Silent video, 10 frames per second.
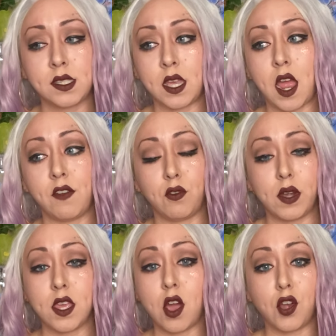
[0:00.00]
that I've
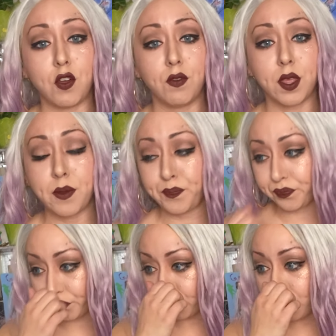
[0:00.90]
already gone over them,
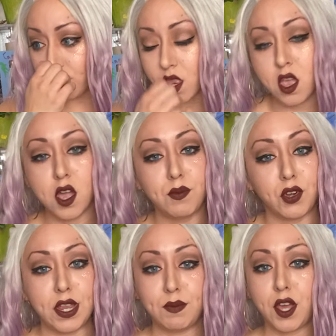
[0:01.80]
they're
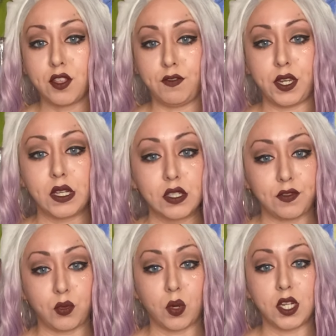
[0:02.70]
in my other videos if
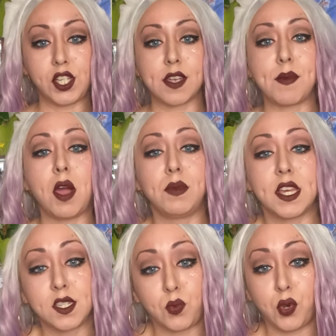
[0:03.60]
you want to check them out, me
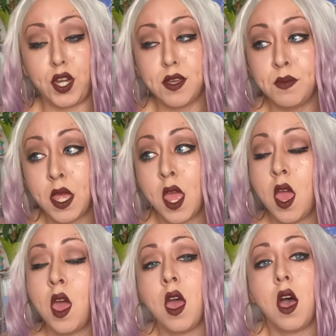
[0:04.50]
exploring them.
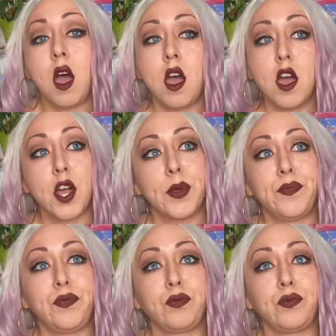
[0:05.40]
I